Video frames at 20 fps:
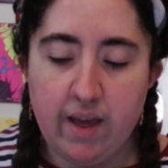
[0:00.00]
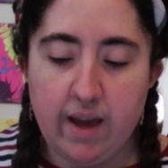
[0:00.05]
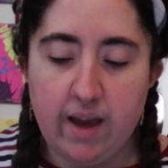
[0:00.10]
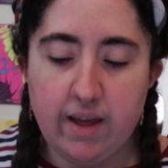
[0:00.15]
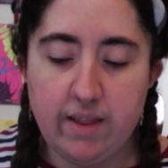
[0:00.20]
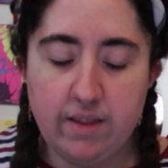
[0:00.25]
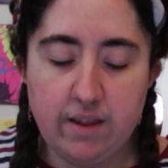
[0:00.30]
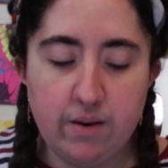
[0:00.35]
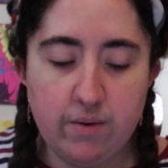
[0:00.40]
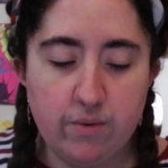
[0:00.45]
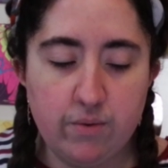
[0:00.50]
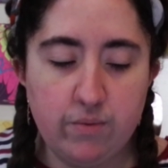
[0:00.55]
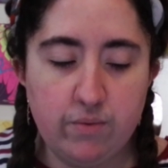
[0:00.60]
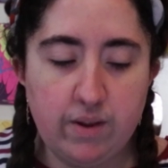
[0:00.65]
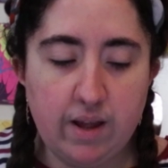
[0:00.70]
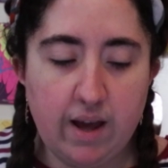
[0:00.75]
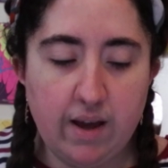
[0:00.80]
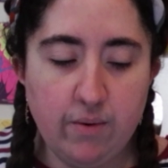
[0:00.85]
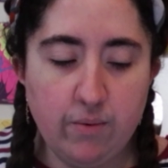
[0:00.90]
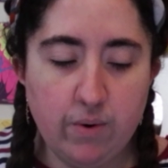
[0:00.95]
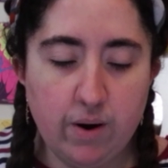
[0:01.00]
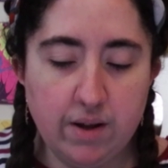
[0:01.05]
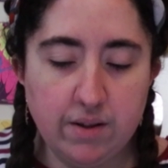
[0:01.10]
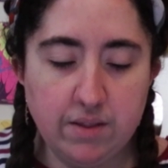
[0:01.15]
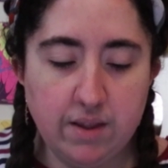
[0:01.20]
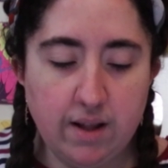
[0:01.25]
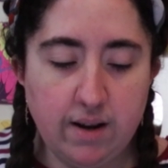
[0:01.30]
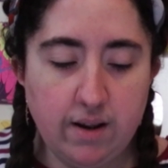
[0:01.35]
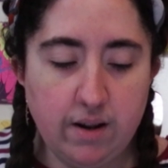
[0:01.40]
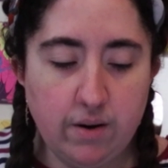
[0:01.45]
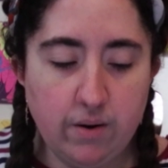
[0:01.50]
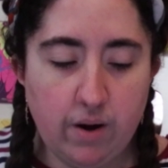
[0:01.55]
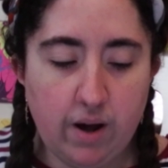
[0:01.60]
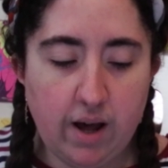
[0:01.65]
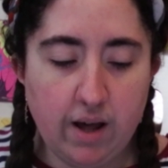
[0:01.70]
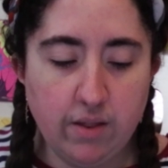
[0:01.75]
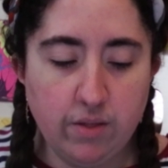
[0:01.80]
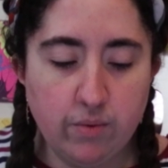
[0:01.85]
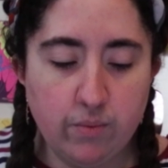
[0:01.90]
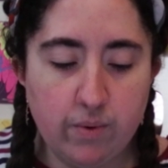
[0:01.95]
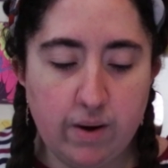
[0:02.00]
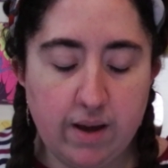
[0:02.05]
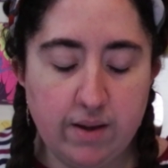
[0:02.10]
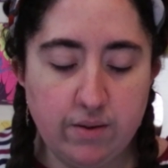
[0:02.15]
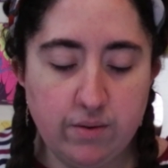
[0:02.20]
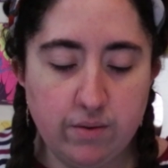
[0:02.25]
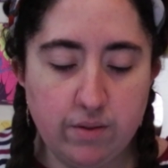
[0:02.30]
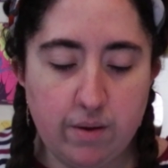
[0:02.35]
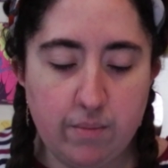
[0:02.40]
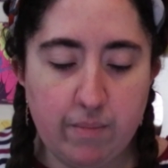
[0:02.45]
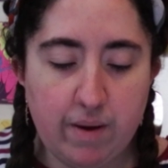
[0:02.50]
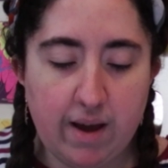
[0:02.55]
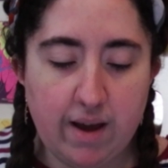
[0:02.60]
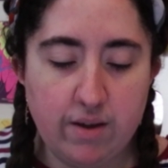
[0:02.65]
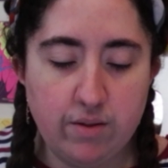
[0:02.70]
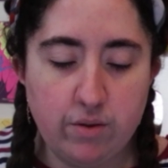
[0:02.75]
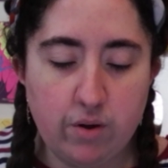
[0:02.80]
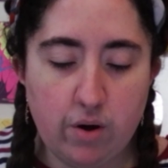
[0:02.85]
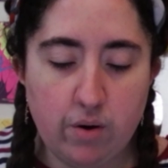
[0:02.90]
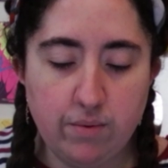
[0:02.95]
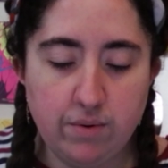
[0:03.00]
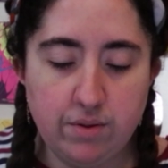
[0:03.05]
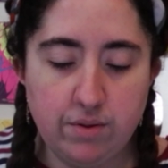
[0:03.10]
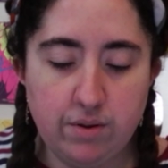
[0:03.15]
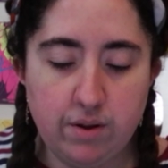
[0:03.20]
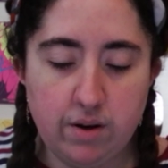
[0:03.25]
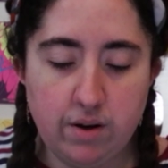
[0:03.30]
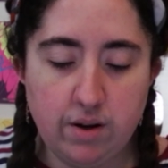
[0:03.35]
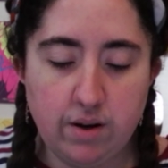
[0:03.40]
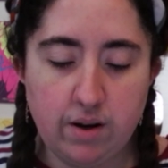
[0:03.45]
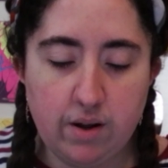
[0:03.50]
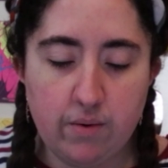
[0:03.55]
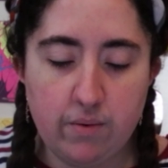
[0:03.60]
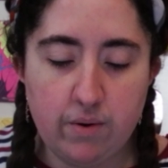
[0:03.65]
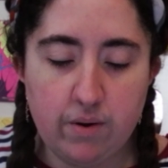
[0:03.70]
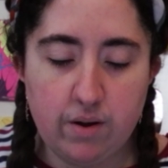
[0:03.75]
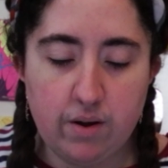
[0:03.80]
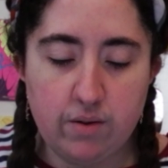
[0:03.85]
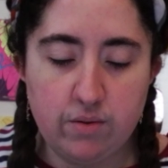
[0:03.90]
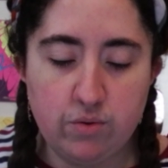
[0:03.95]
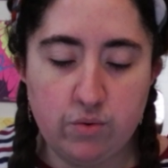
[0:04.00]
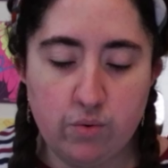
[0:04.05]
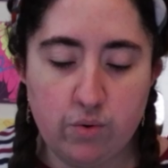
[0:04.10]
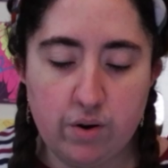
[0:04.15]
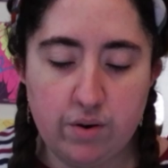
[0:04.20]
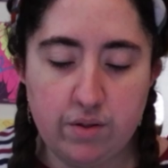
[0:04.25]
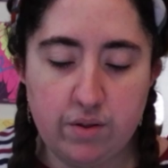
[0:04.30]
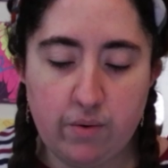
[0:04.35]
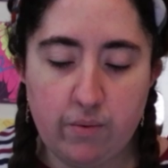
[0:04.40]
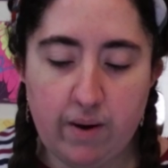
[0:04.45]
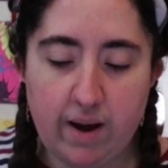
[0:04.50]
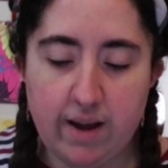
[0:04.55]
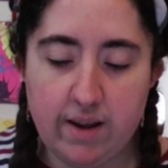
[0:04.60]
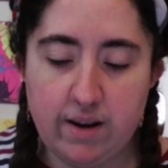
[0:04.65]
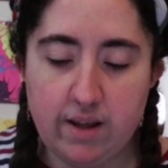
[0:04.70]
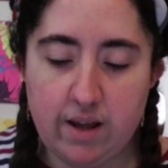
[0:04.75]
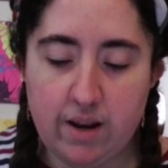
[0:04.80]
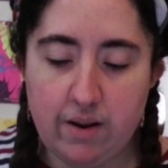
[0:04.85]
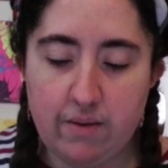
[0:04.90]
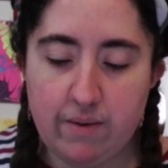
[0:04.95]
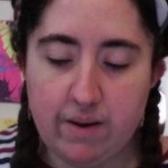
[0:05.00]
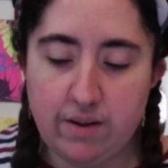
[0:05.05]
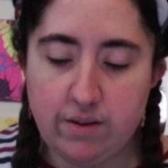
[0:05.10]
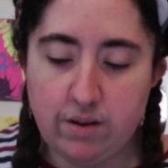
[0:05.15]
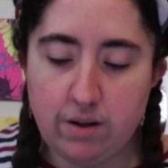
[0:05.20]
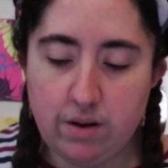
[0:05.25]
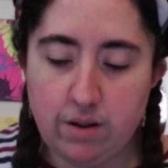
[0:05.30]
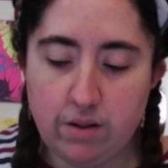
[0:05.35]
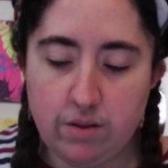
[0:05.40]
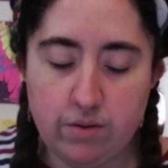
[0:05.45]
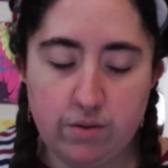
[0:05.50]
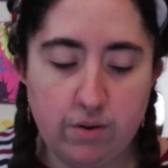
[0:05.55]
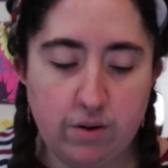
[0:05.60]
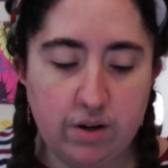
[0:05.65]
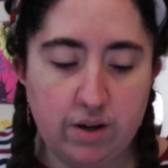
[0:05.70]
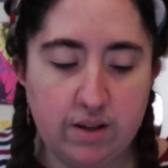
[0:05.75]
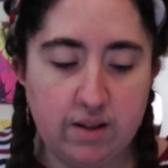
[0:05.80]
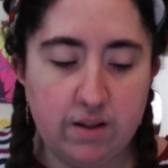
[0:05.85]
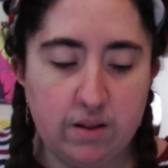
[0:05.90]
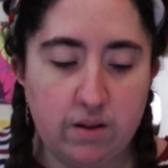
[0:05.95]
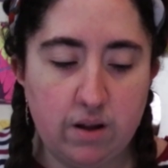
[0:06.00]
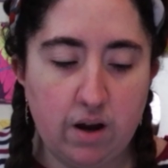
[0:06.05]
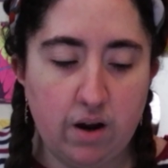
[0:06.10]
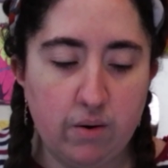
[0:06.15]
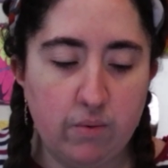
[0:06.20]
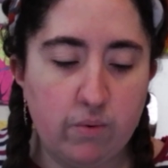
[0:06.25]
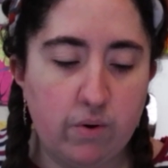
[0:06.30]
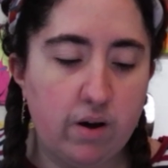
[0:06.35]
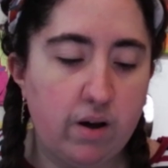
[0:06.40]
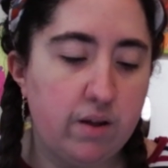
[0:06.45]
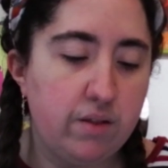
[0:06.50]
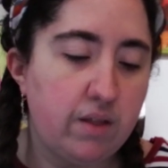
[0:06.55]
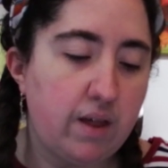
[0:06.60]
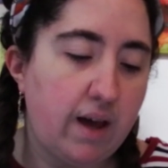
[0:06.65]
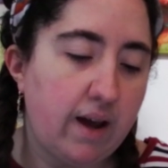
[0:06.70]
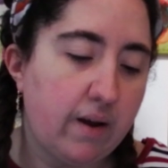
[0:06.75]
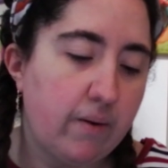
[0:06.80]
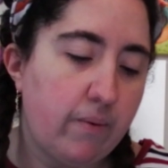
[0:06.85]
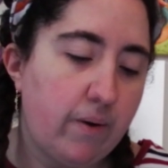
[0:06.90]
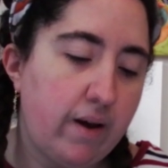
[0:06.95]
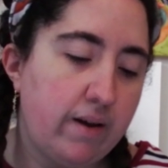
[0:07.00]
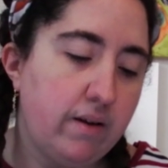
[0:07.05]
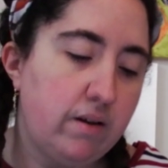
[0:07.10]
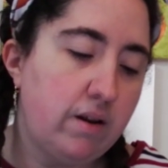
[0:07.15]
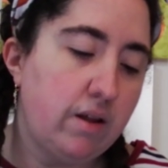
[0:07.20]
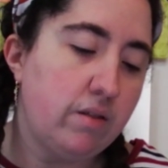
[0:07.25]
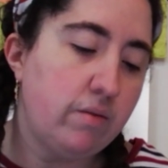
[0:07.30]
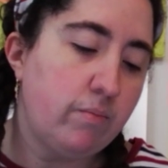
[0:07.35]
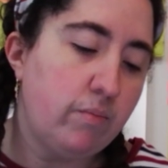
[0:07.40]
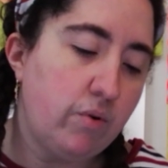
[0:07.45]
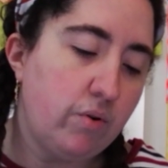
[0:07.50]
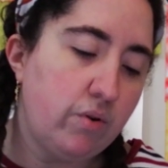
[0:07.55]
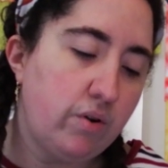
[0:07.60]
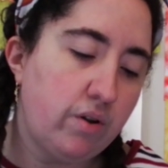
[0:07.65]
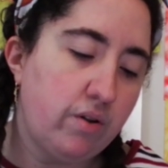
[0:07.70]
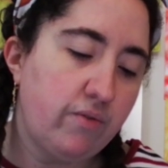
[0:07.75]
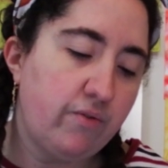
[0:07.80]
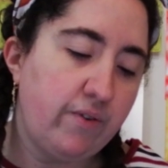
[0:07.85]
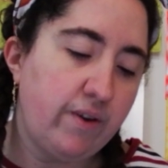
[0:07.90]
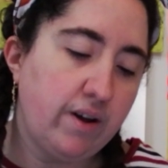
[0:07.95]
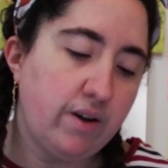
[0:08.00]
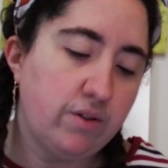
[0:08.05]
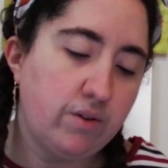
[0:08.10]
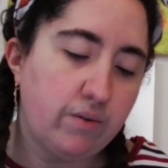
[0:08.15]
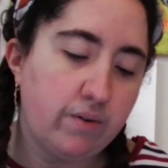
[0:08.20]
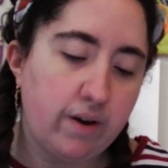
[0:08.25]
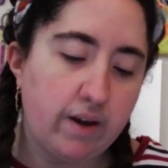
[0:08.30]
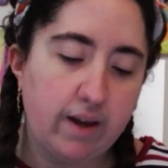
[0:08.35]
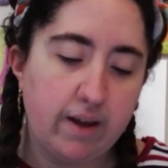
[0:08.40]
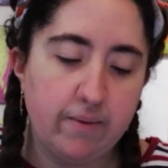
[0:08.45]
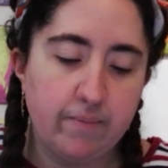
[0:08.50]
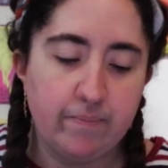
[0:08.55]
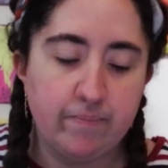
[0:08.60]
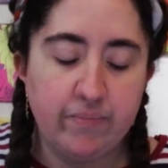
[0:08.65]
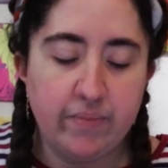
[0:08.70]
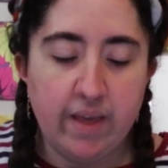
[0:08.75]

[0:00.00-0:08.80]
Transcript: And then I walked a little way to the mines, always turning towards the right, and eventually stone and the dirt walls acquired a smoother feel to it.